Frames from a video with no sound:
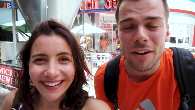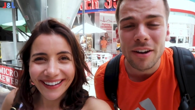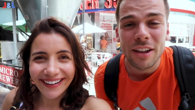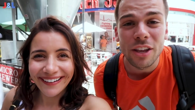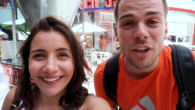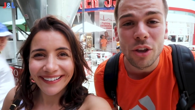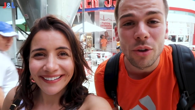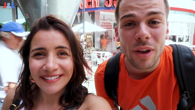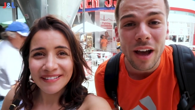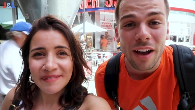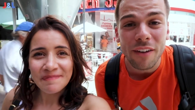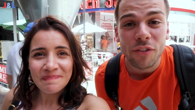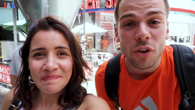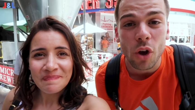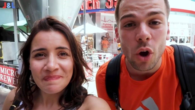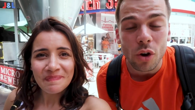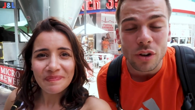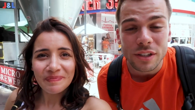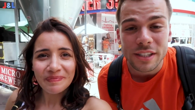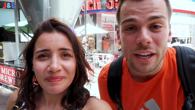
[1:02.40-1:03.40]
Speaker 1: apparently you have
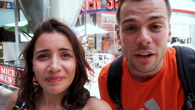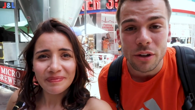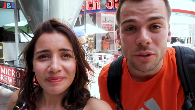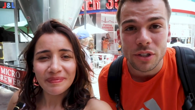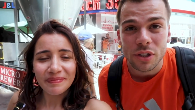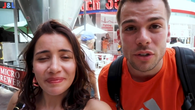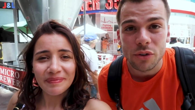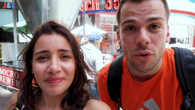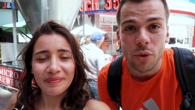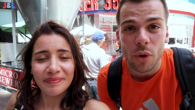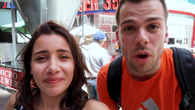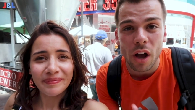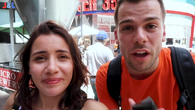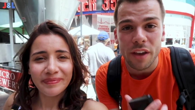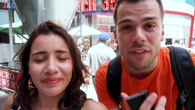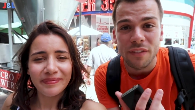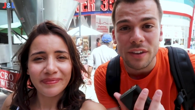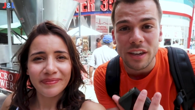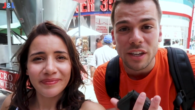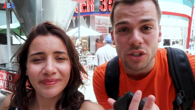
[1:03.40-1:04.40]
cocktails through
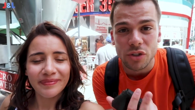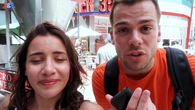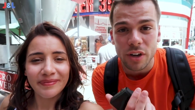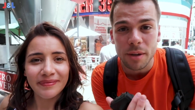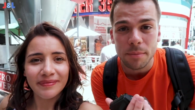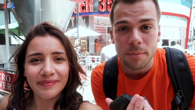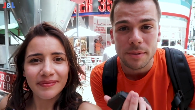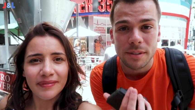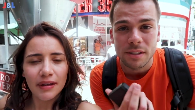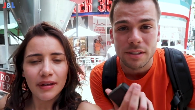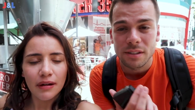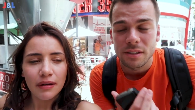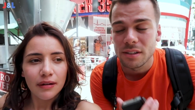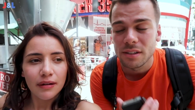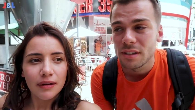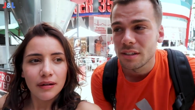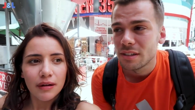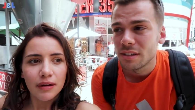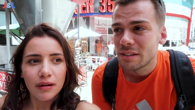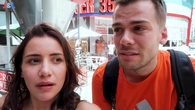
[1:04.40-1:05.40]
IV drips.
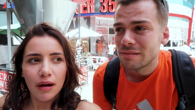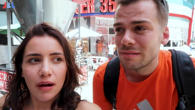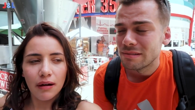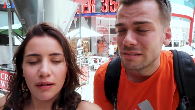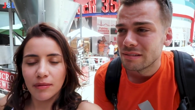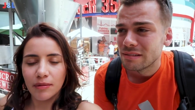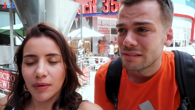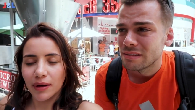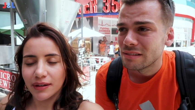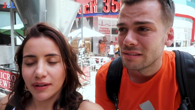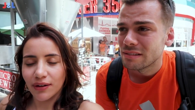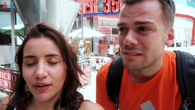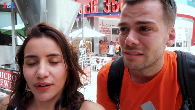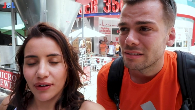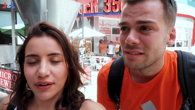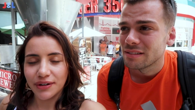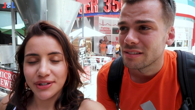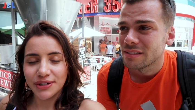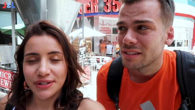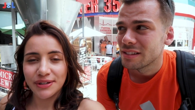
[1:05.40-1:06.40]
Oh
Speaker 2: my
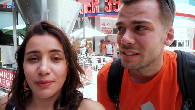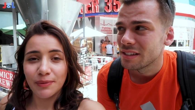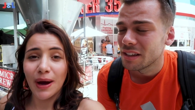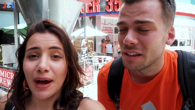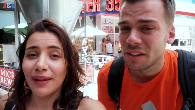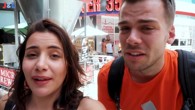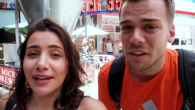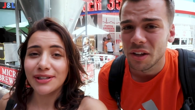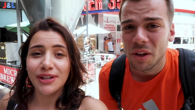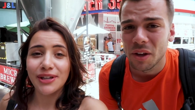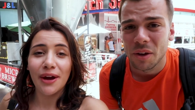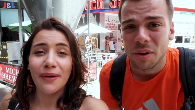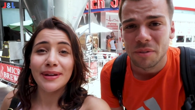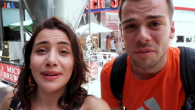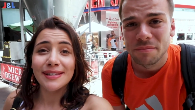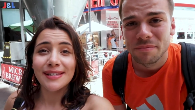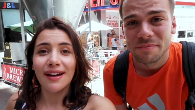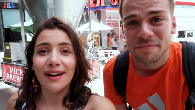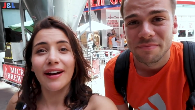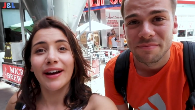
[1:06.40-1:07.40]
gosh. Well, let's go
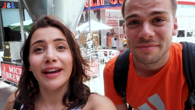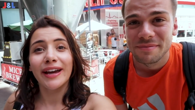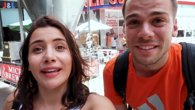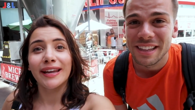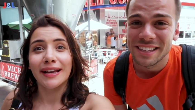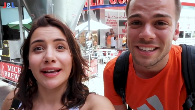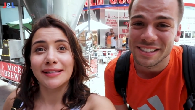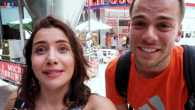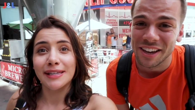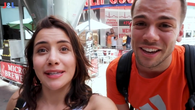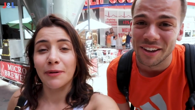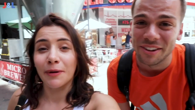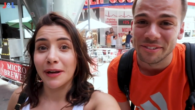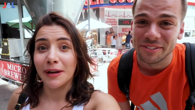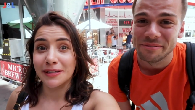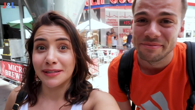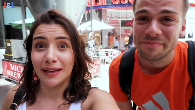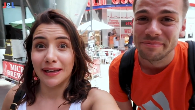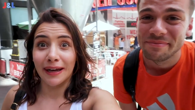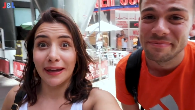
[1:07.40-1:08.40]
uh, inside let's and go. see
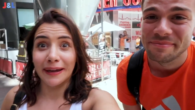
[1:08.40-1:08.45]
what it's